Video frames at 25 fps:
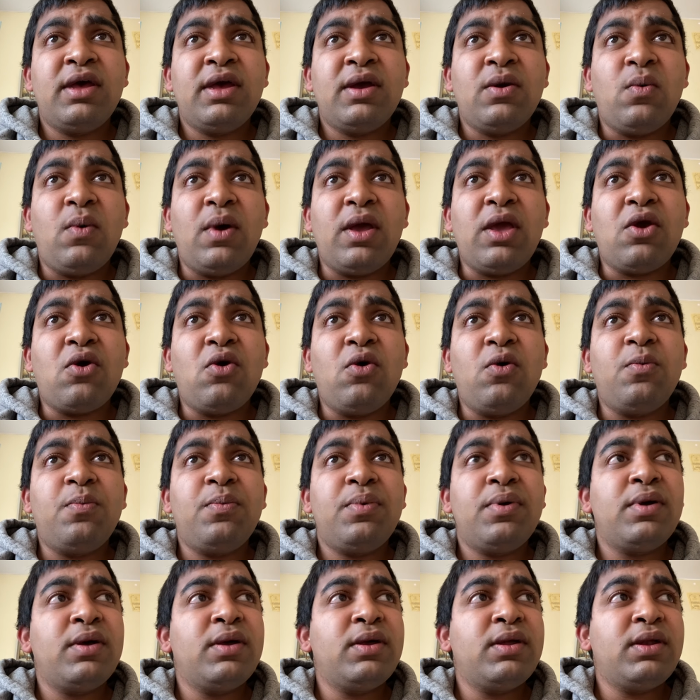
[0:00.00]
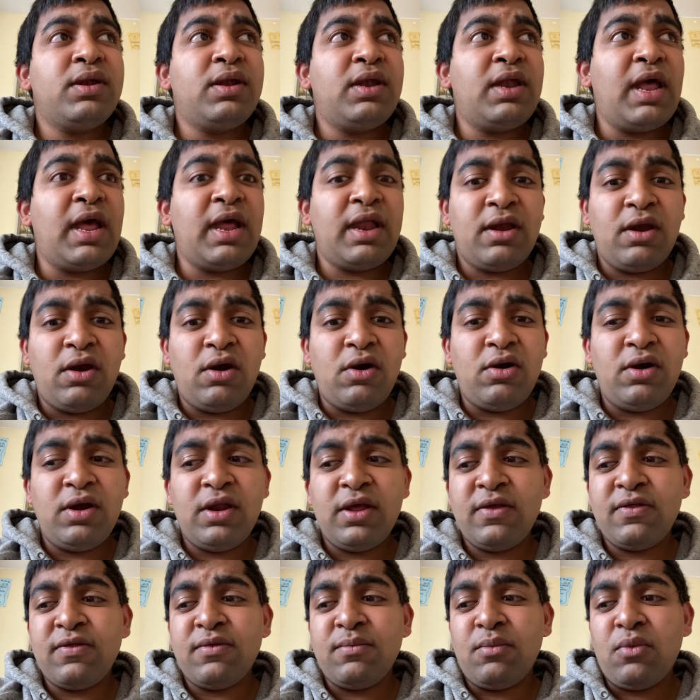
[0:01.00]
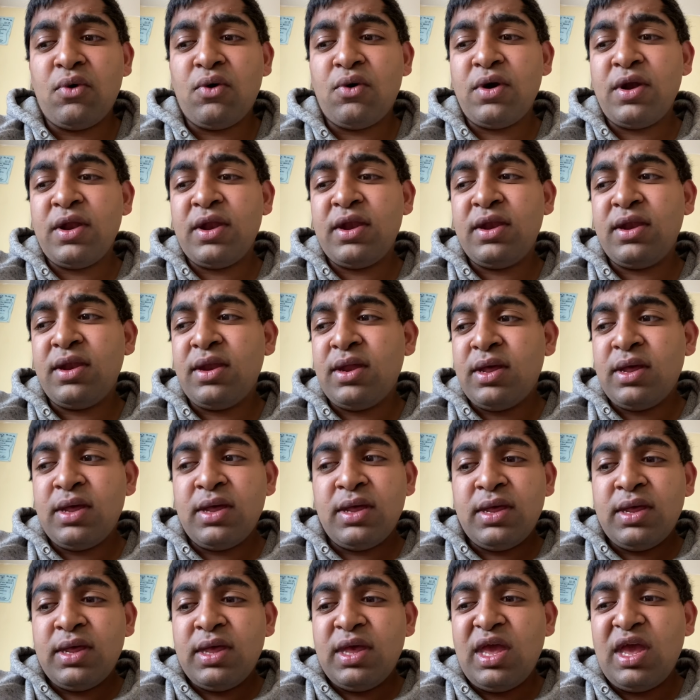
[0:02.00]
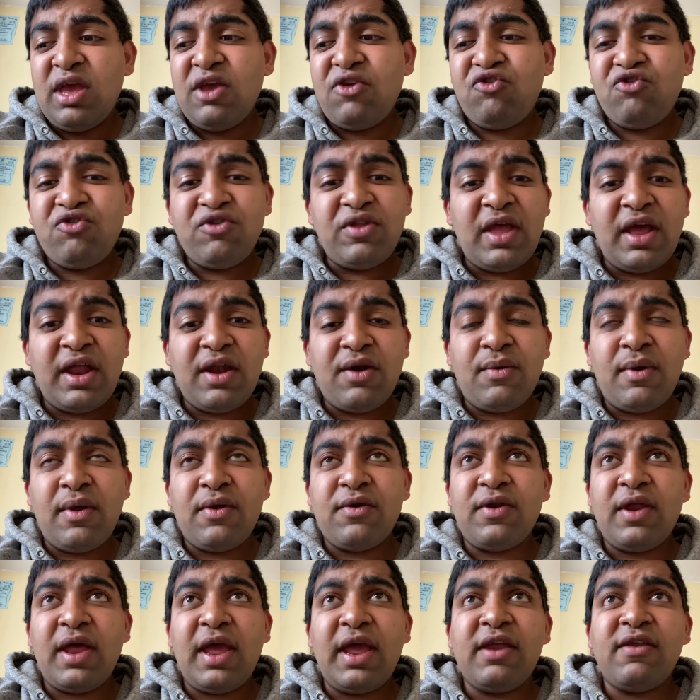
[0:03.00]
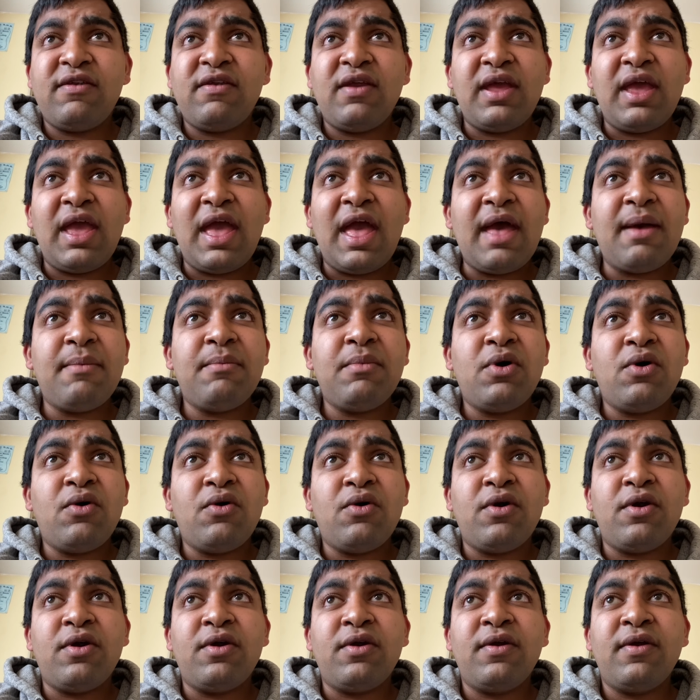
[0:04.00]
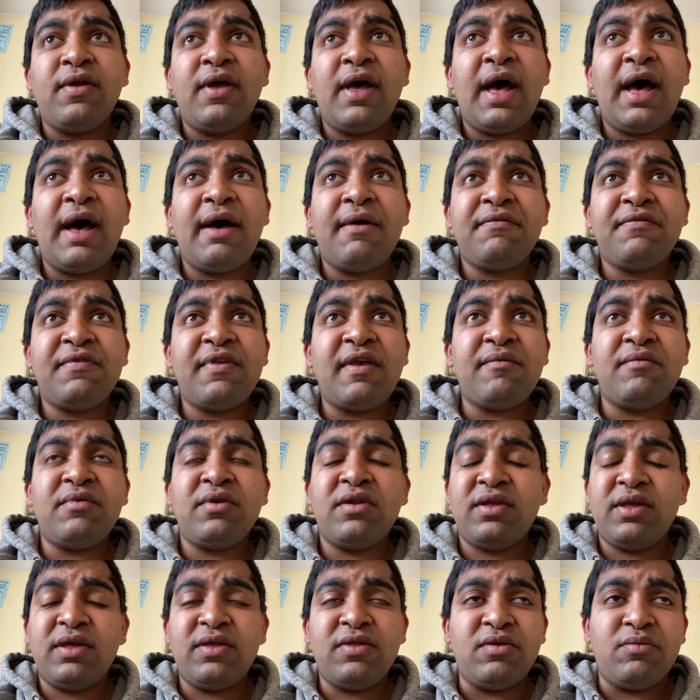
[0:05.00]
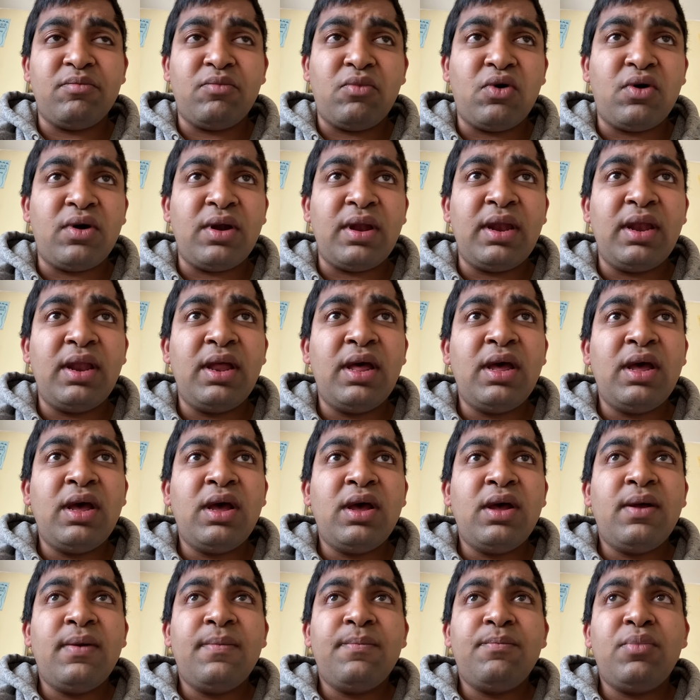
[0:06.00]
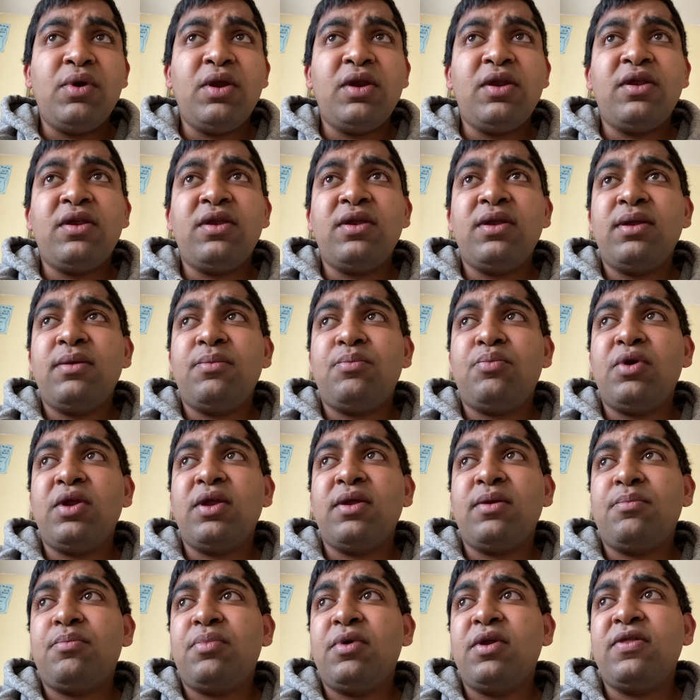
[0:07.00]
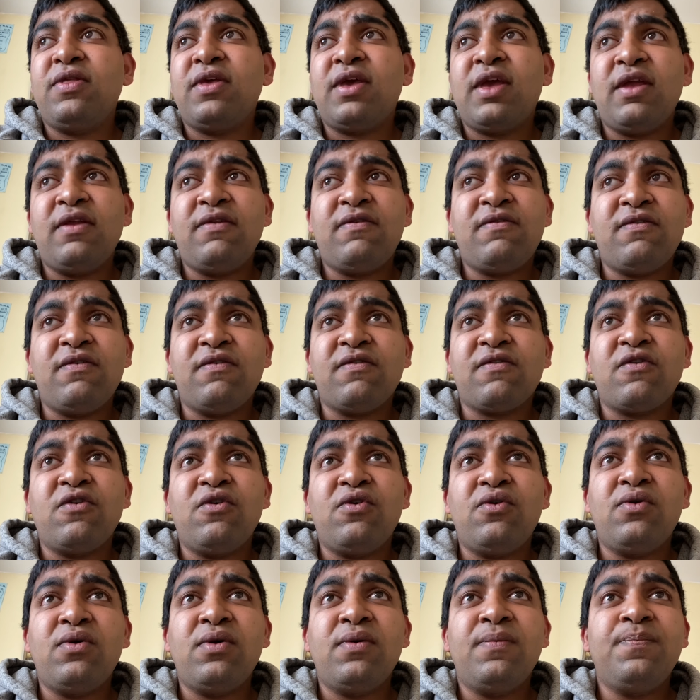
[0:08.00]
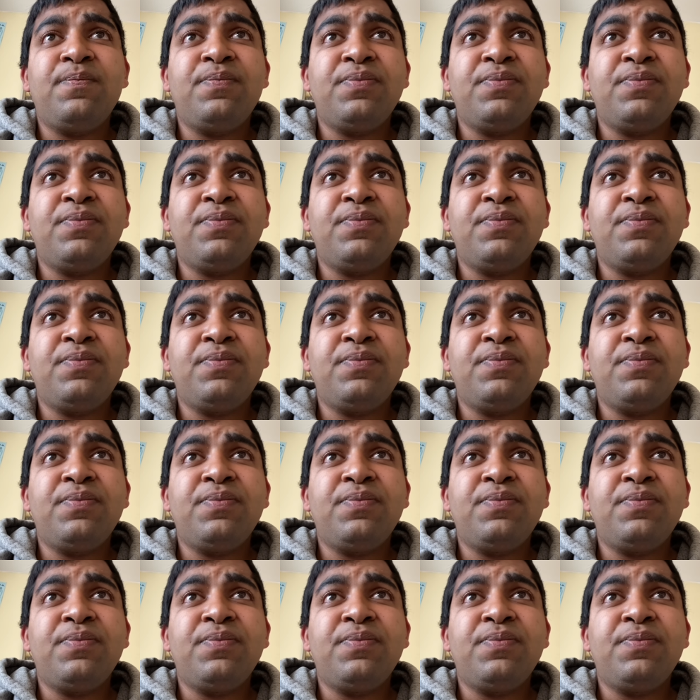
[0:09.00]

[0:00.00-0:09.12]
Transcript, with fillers: wake up then early in the morning ish then around eight AM or half seven in the morning, bring the bring, bring the kids to school.